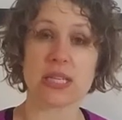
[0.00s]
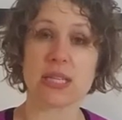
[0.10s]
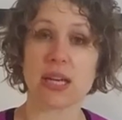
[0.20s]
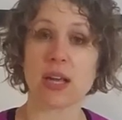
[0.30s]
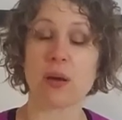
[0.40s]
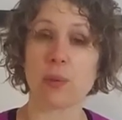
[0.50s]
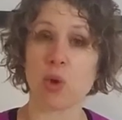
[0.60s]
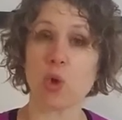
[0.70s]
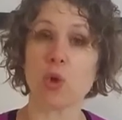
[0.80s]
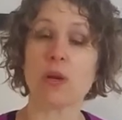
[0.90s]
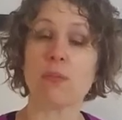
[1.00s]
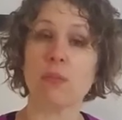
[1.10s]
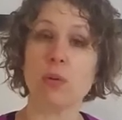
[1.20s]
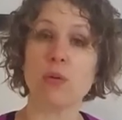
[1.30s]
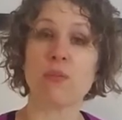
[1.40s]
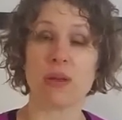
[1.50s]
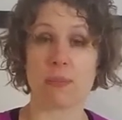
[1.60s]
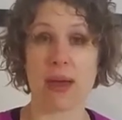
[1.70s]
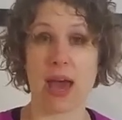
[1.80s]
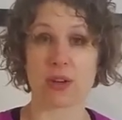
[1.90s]
setting up good
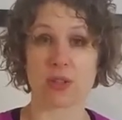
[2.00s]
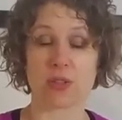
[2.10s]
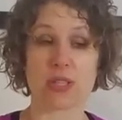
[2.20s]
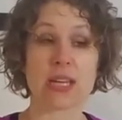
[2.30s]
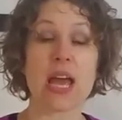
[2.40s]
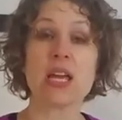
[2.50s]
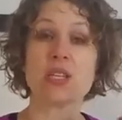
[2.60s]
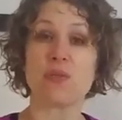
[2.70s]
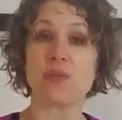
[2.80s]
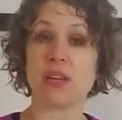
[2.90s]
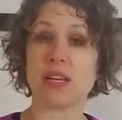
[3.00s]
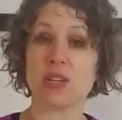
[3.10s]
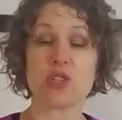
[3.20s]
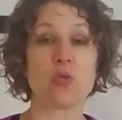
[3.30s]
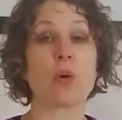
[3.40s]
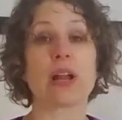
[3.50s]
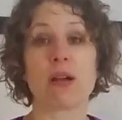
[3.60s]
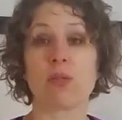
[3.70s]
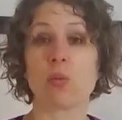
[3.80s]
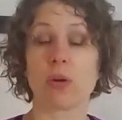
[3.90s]
movement patterns to feed into
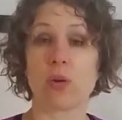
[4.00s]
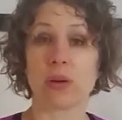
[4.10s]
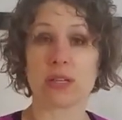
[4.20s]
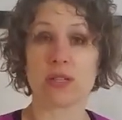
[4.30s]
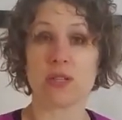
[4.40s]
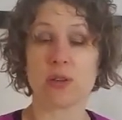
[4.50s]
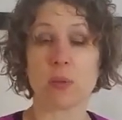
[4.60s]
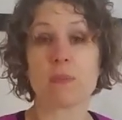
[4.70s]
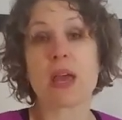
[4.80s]
whatever we're going to do.